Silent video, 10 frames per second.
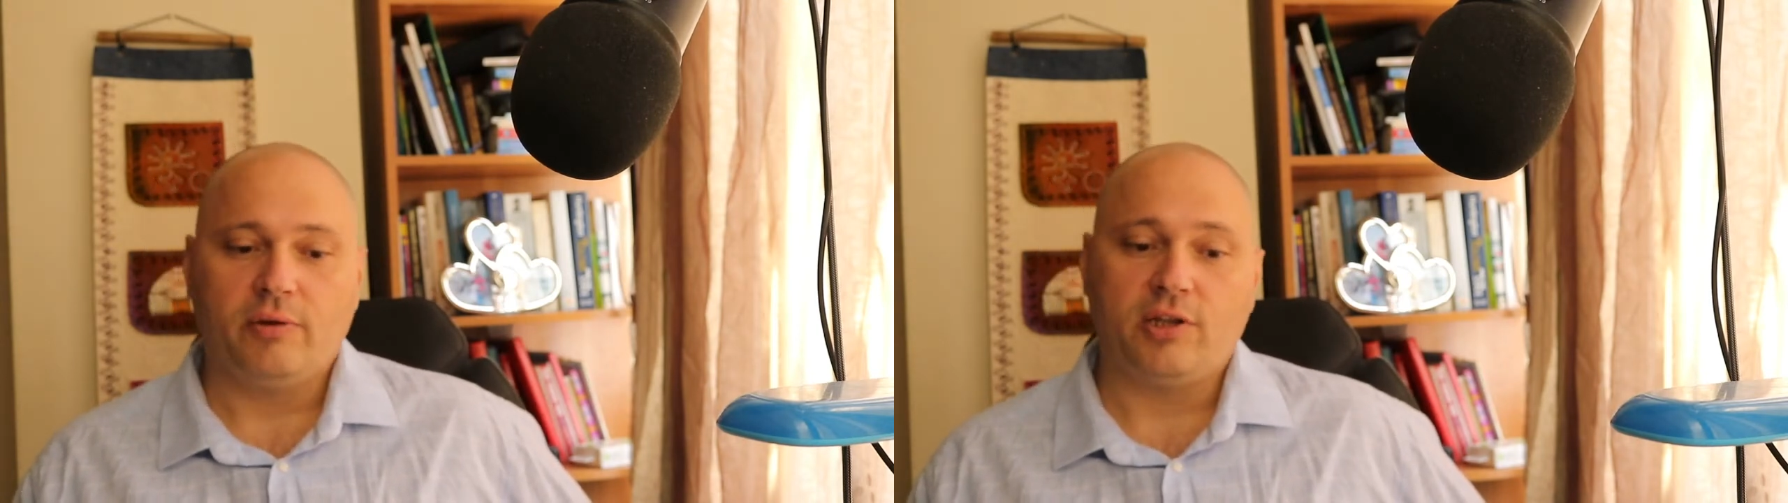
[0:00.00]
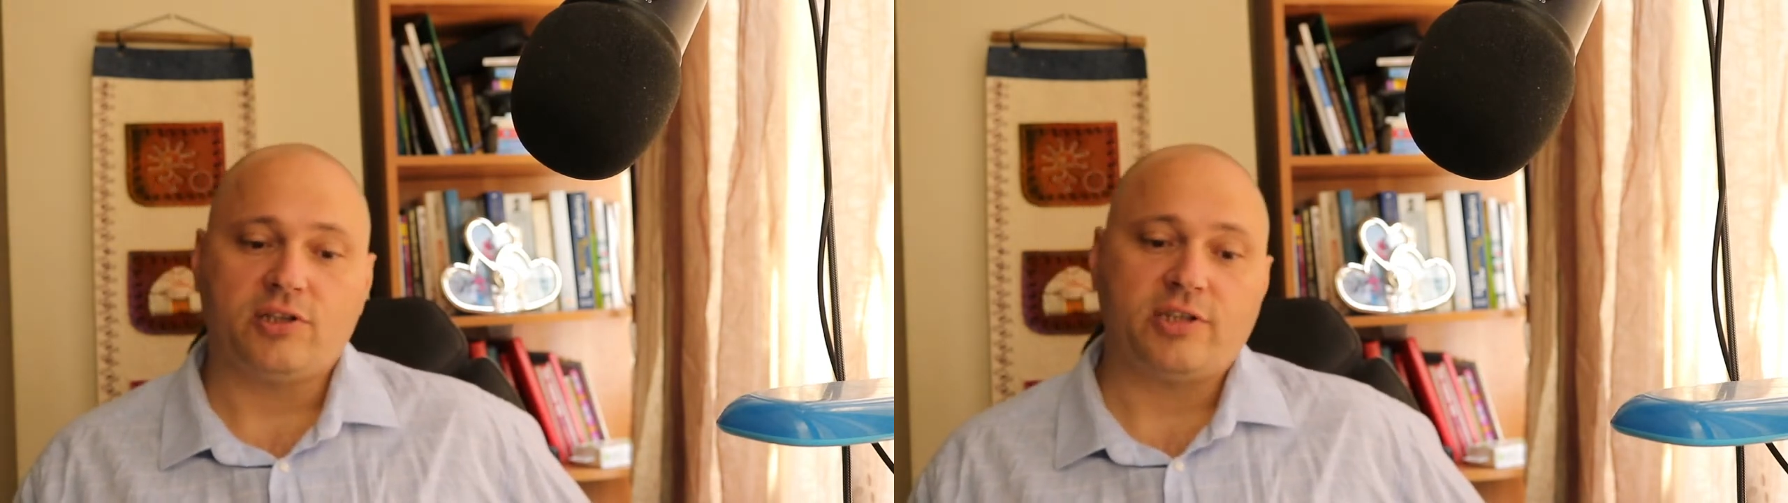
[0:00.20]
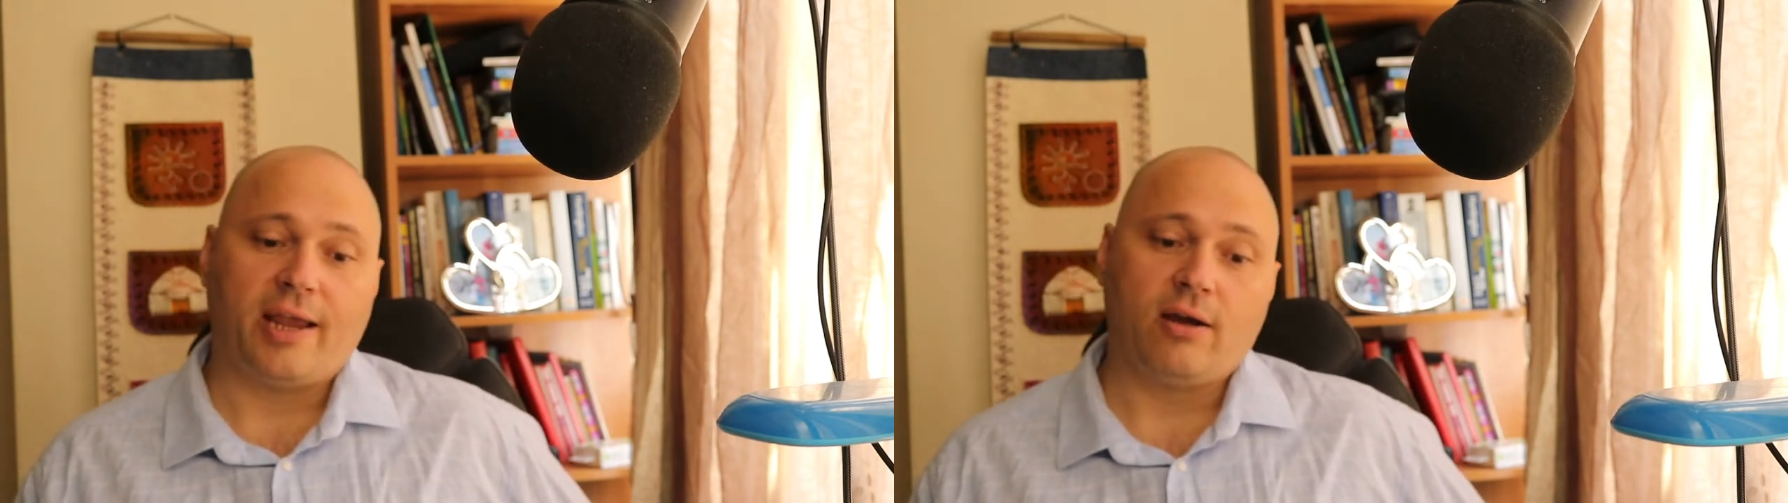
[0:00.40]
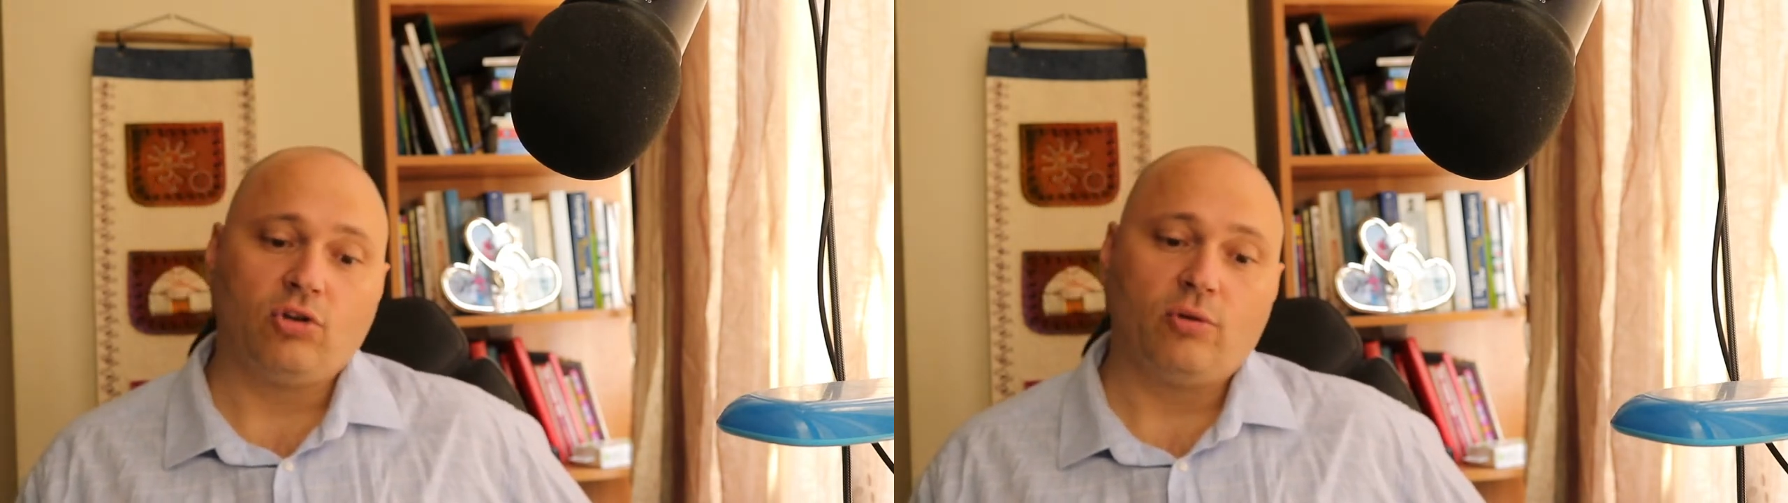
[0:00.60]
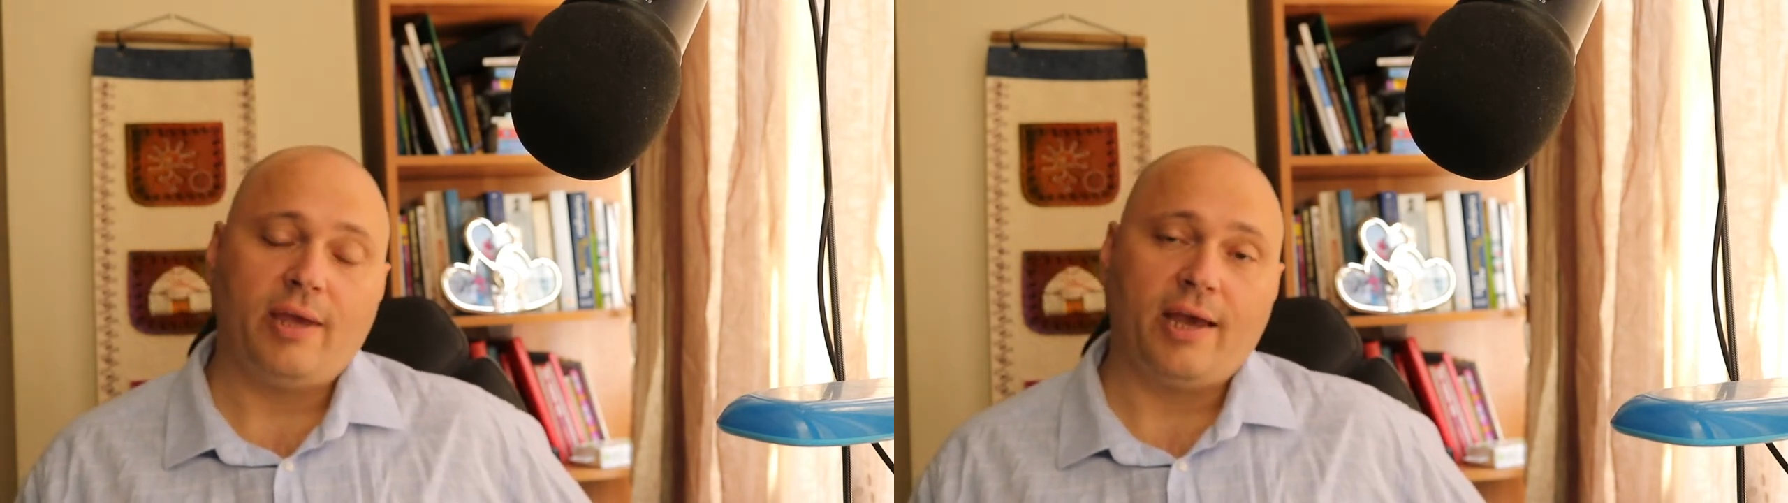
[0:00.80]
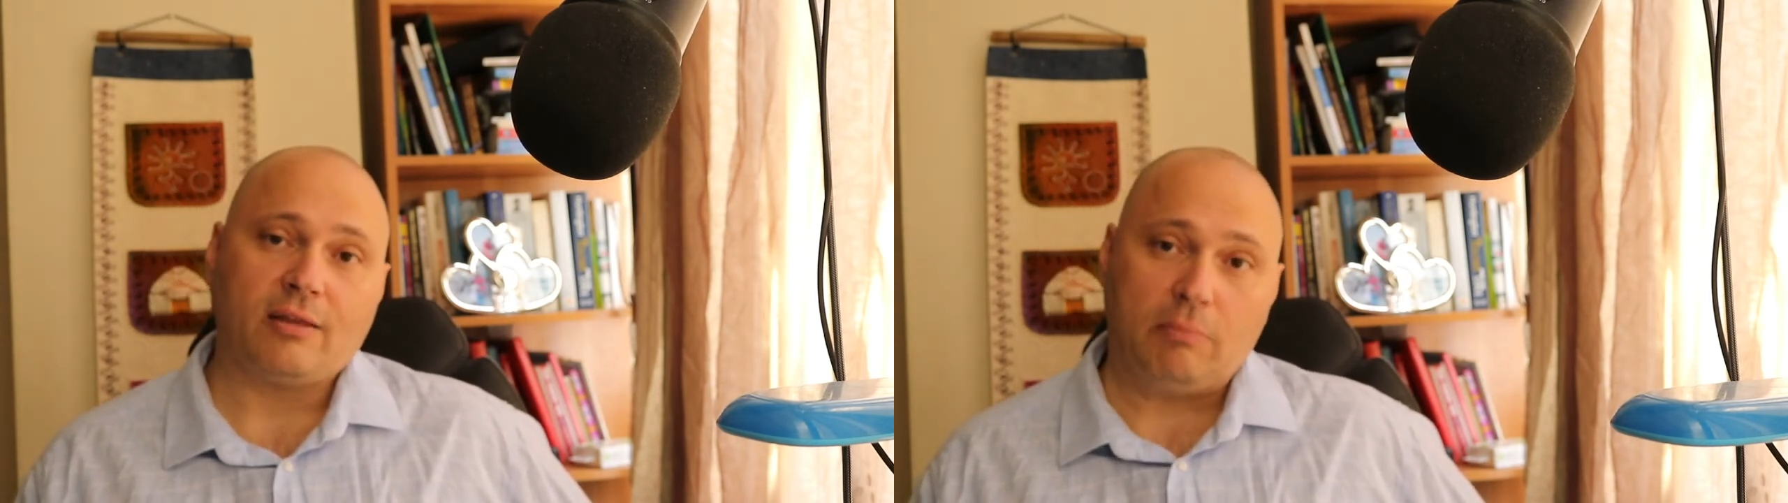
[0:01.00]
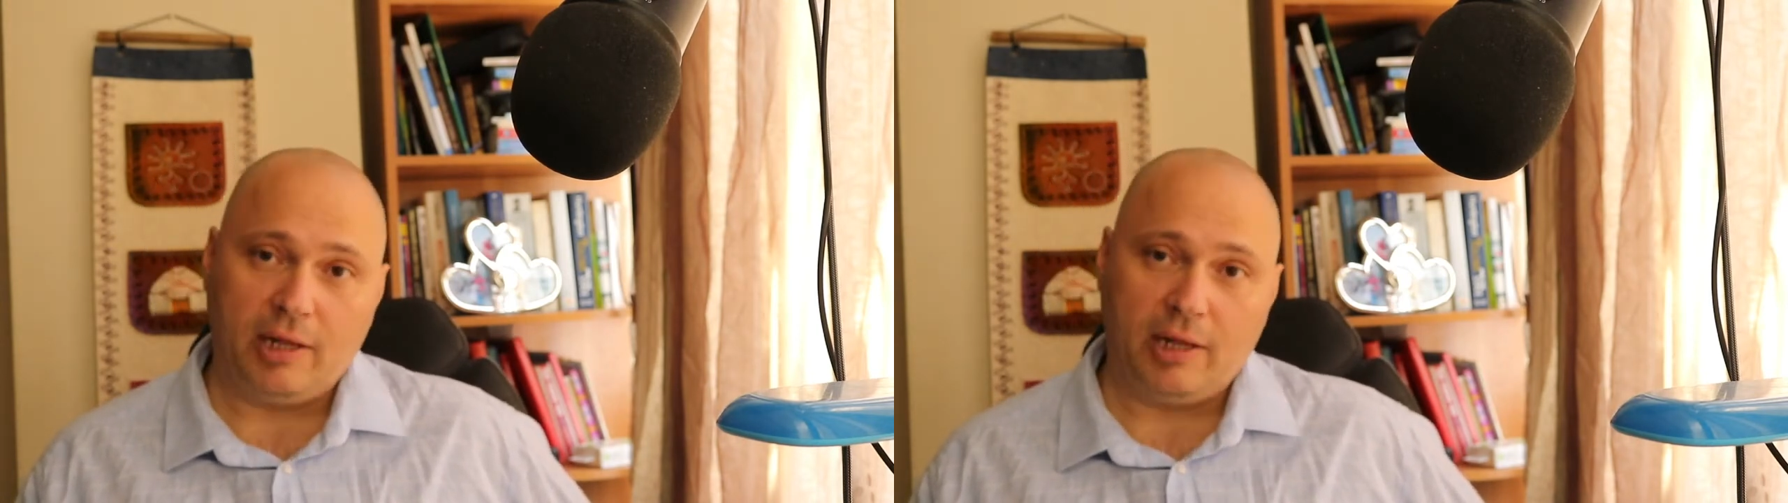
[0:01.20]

with its economy and